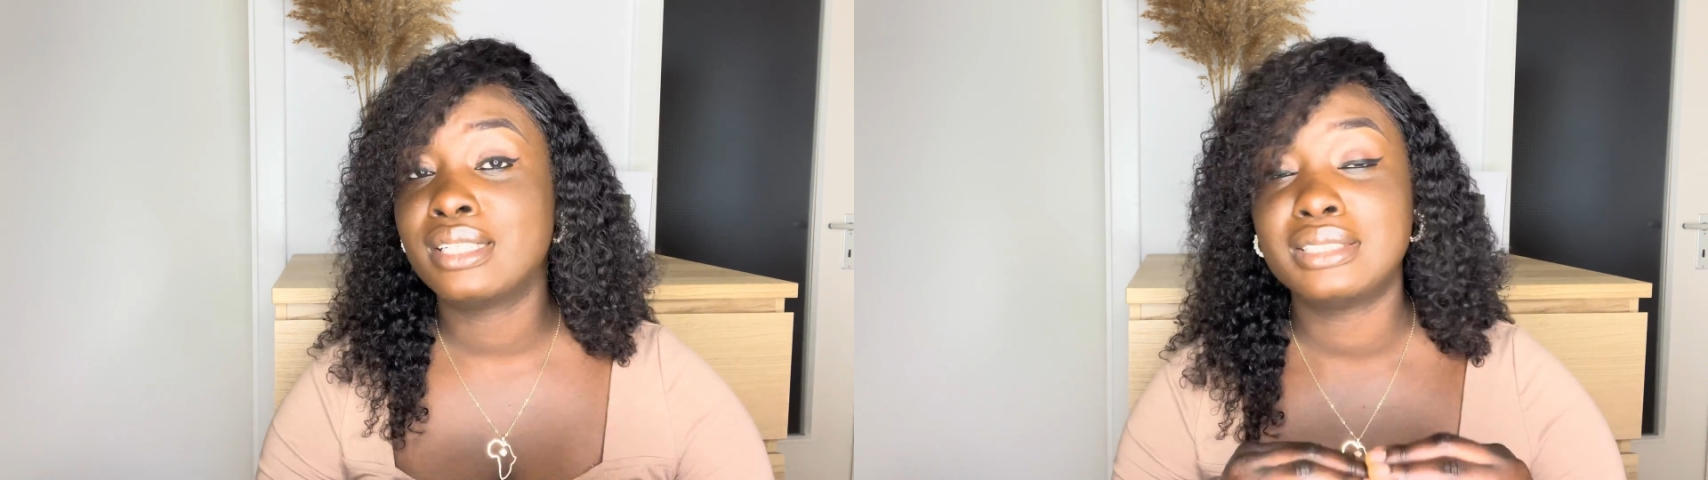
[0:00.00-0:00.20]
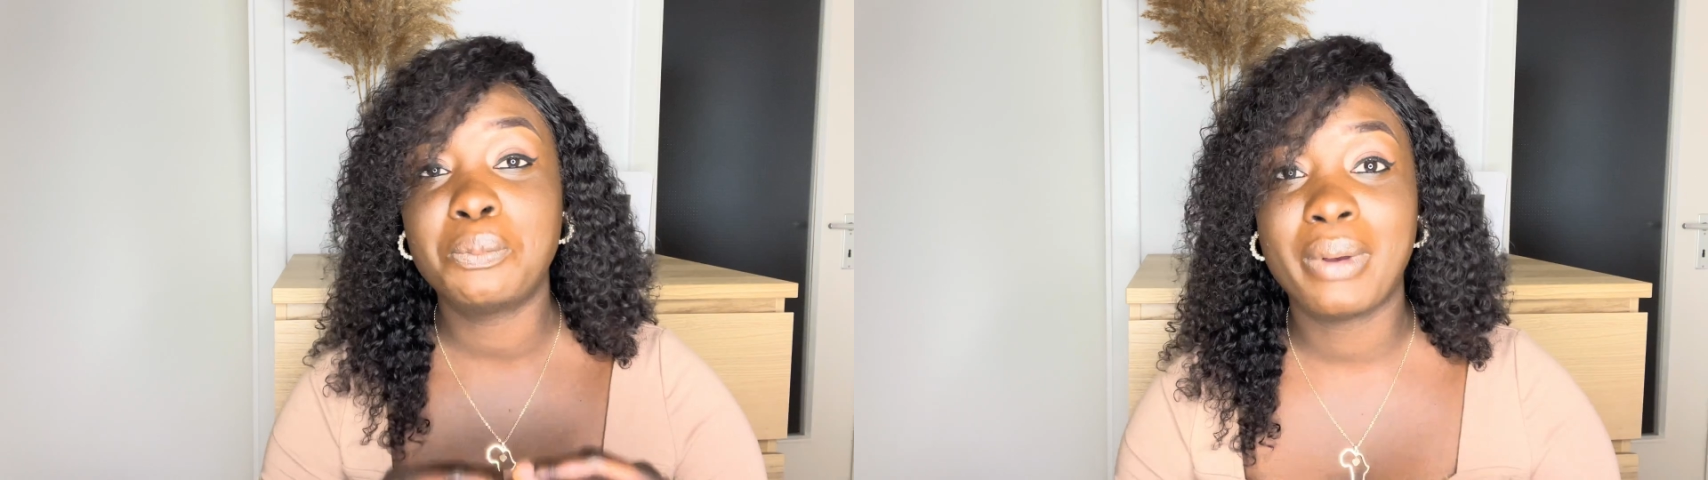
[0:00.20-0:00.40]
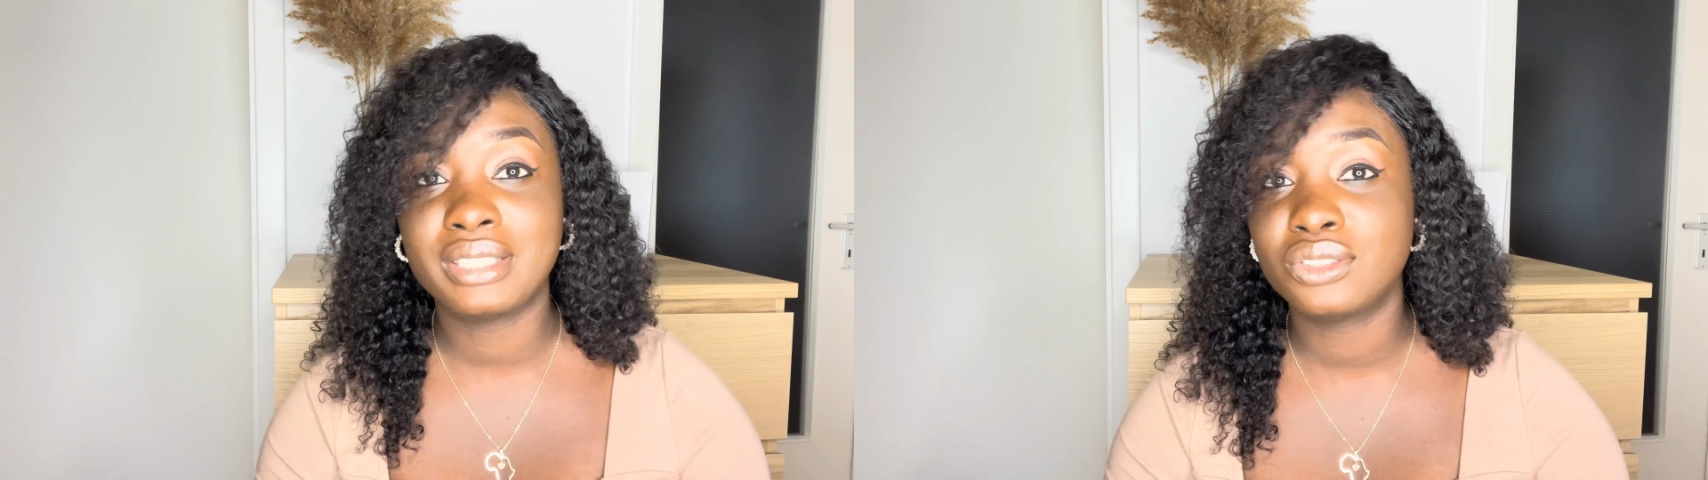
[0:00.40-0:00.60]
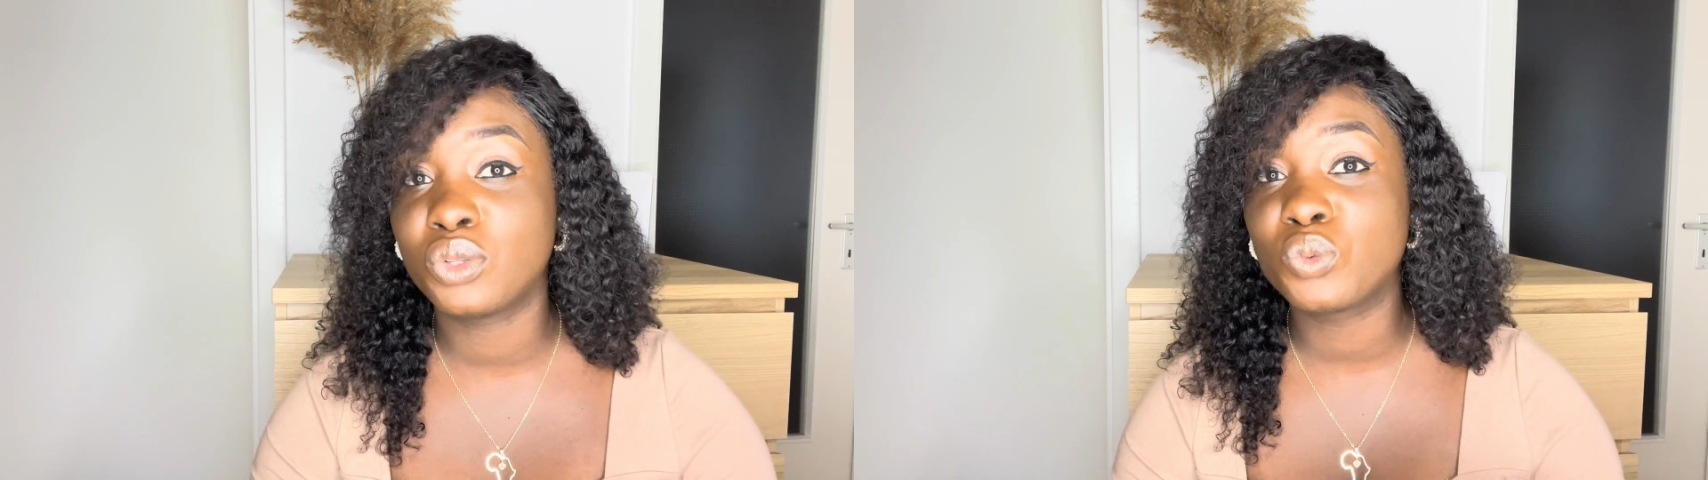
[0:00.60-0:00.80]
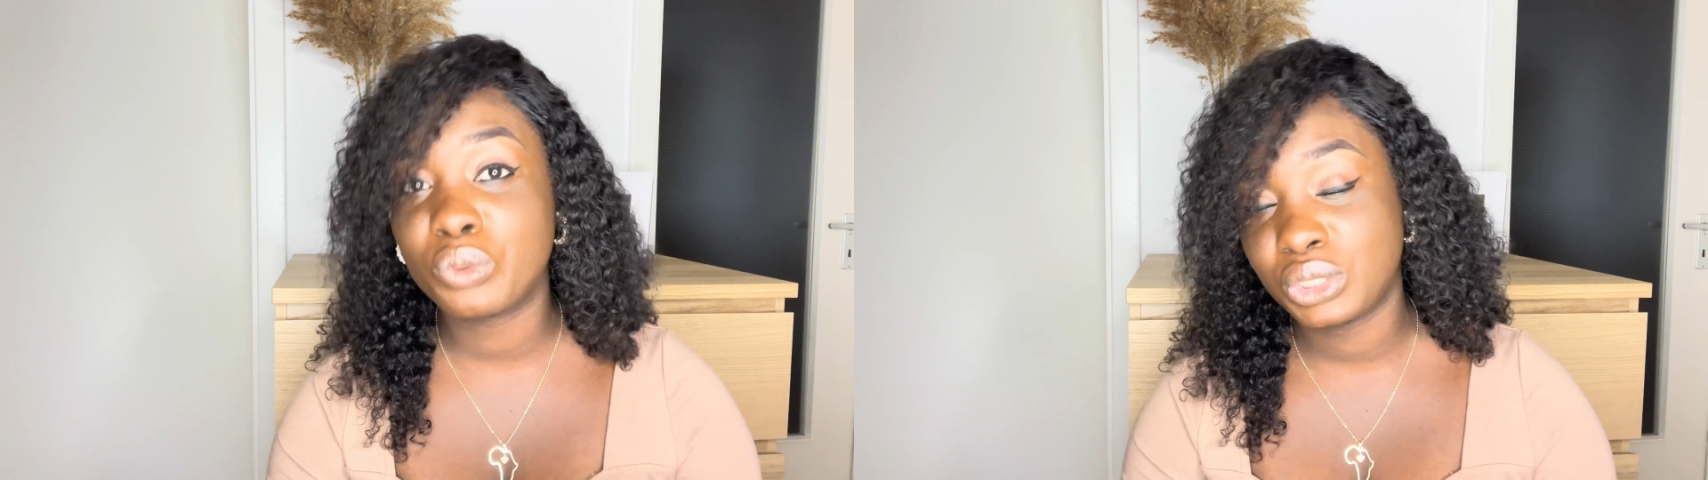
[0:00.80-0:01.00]
depending
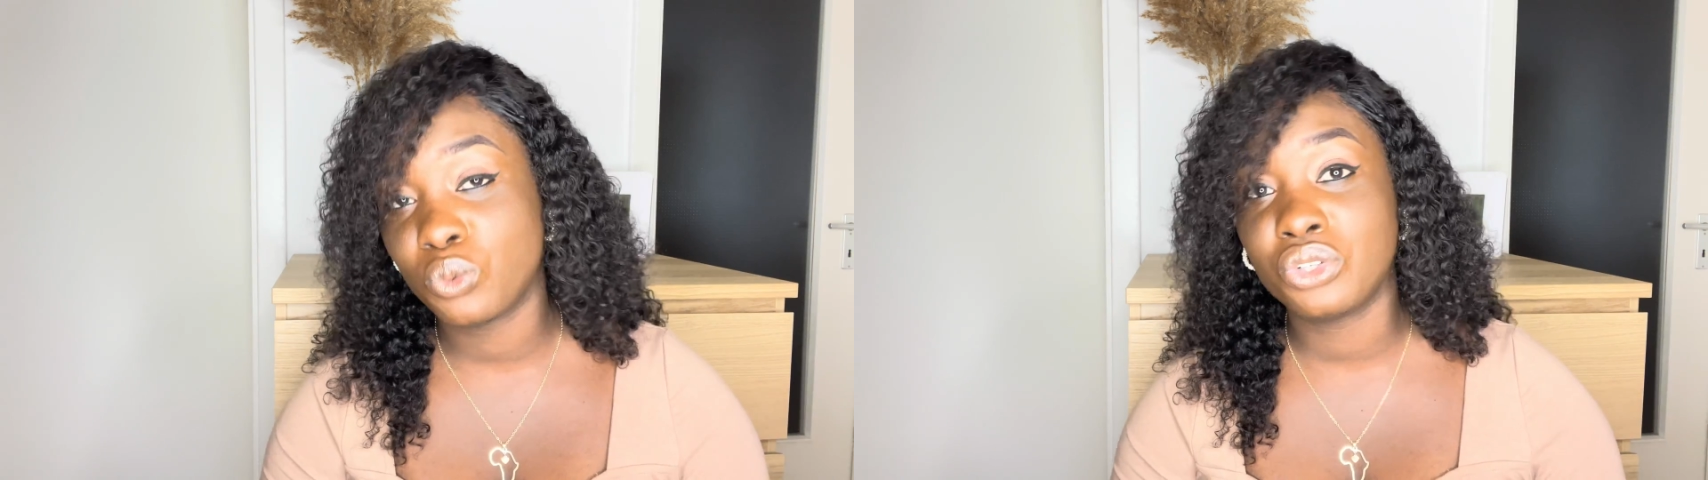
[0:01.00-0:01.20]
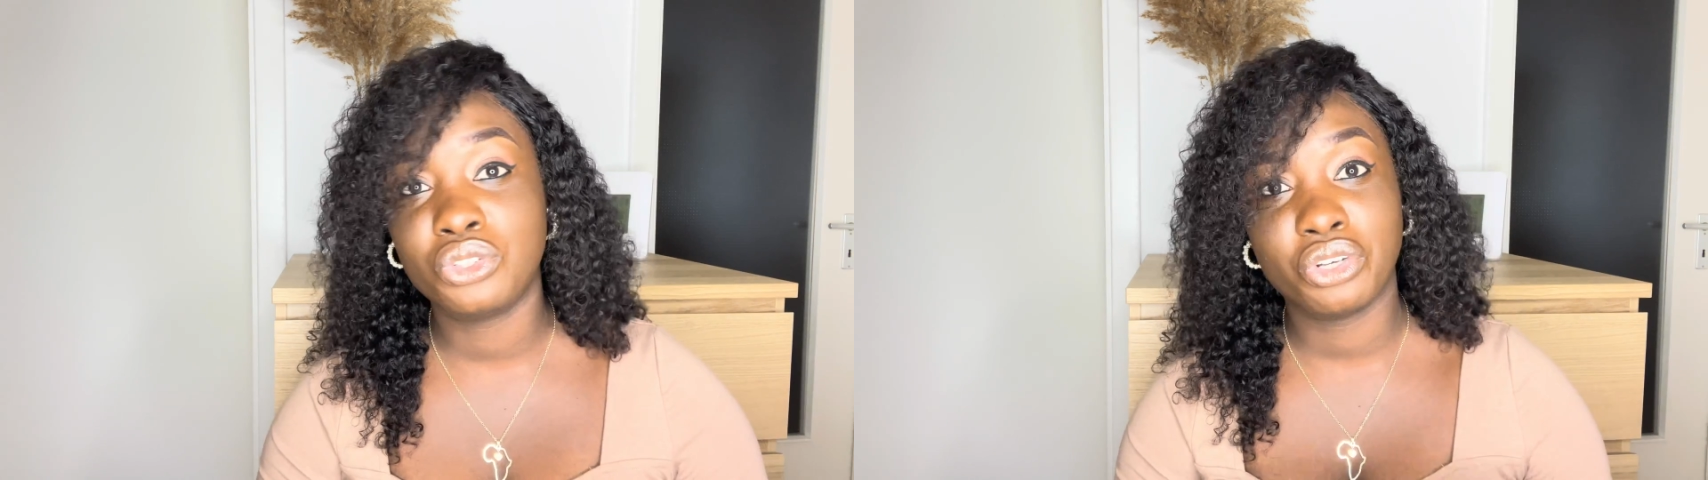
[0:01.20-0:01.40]
on which one your